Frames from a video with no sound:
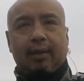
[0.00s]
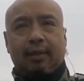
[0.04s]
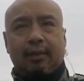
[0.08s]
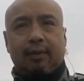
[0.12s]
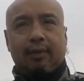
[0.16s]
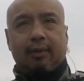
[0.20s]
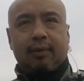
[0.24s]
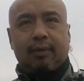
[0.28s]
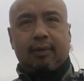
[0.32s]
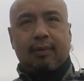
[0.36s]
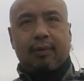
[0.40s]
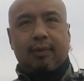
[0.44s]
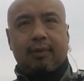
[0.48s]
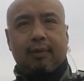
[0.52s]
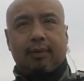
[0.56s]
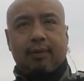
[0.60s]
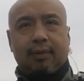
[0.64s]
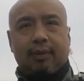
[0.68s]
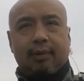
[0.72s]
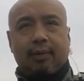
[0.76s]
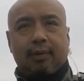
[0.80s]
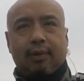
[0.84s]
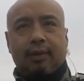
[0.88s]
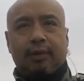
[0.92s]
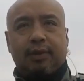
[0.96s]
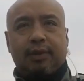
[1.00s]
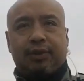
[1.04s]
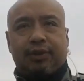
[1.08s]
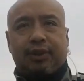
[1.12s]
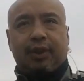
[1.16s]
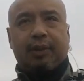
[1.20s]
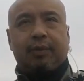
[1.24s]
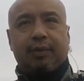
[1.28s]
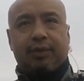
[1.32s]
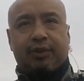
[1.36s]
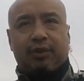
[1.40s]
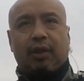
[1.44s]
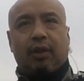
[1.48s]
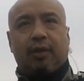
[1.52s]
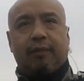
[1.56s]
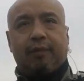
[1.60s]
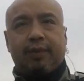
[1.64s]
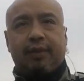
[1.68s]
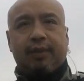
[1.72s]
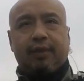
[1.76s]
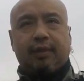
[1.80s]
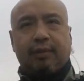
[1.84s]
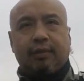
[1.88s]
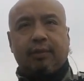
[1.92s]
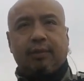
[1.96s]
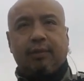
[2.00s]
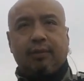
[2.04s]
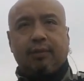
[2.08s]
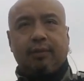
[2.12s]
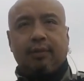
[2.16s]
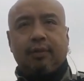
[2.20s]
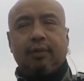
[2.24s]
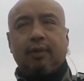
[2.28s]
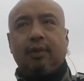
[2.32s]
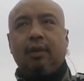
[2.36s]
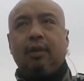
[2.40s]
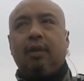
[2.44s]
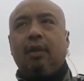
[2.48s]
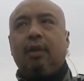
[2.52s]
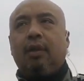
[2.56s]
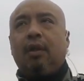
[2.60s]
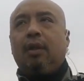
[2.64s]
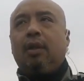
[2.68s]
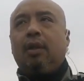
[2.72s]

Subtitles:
Am I being detained or am I free to go?